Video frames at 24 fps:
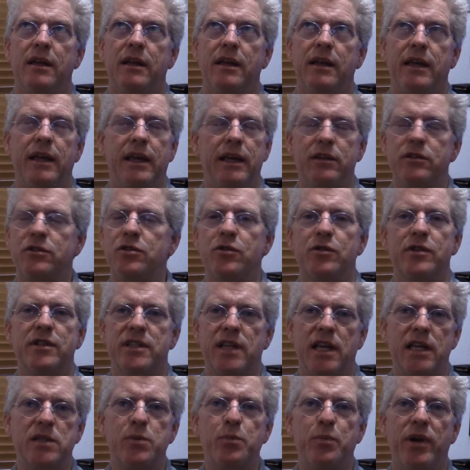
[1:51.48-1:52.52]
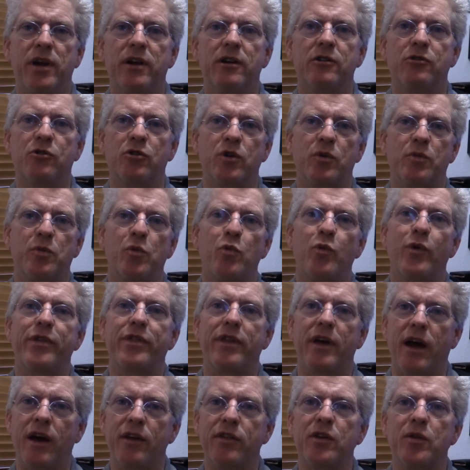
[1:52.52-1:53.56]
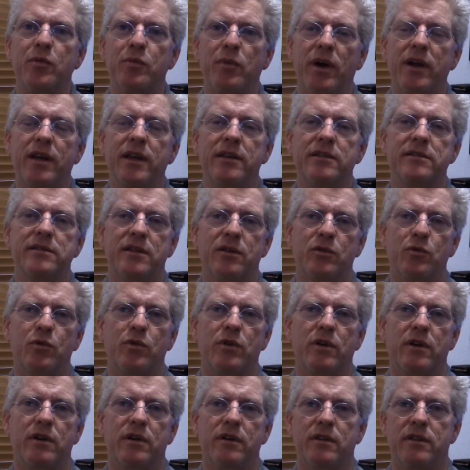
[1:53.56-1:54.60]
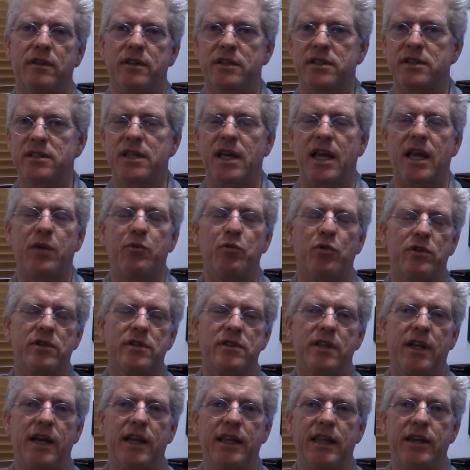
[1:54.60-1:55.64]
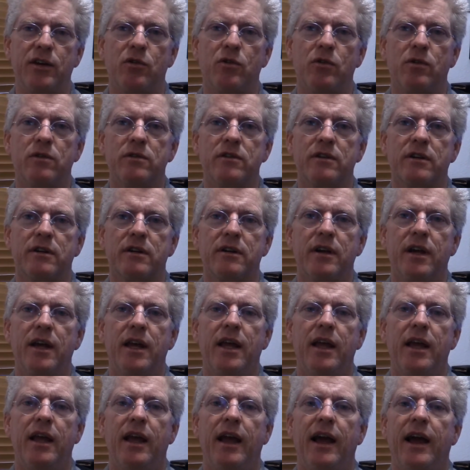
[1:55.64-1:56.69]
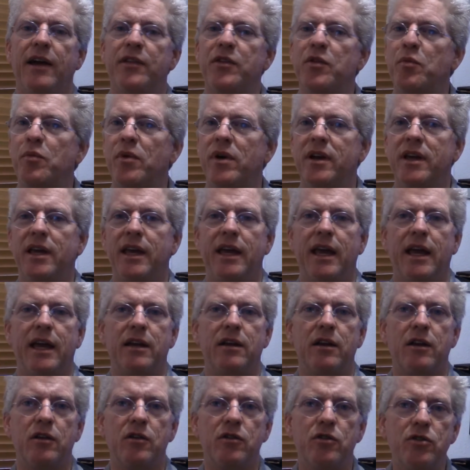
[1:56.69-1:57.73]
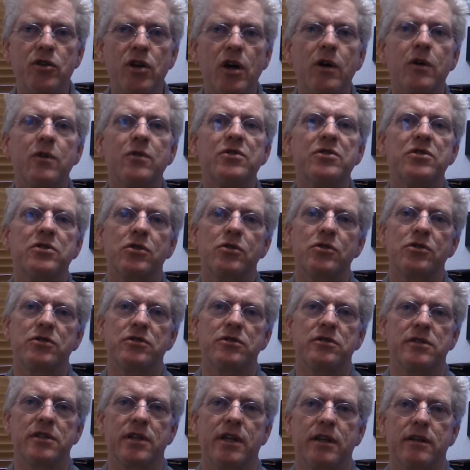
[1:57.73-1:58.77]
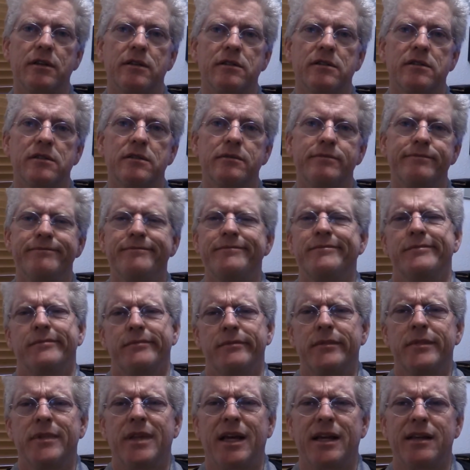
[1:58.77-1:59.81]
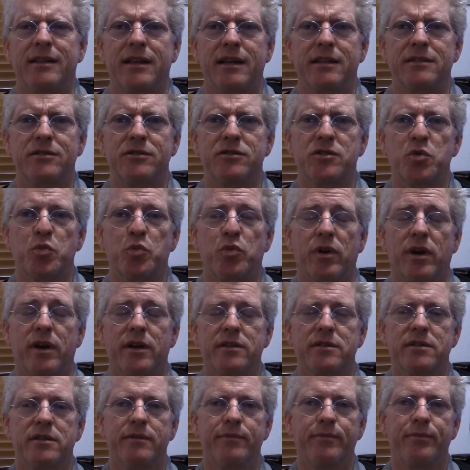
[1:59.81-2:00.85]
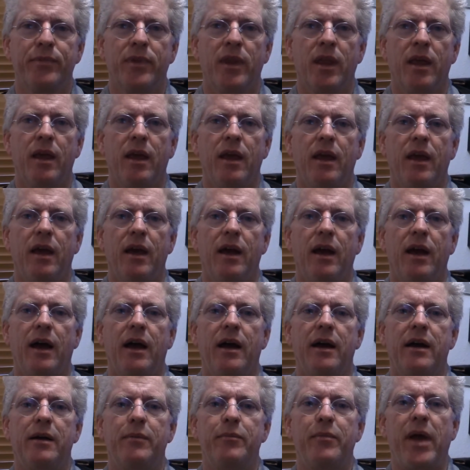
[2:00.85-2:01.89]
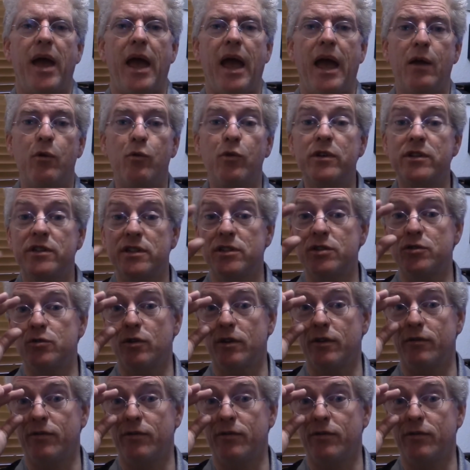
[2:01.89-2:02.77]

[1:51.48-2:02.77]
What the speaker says: into its peer group with other monkeys that were the same or slightly older, and the monkey had no social skills, like that's a surprise, and would just sort of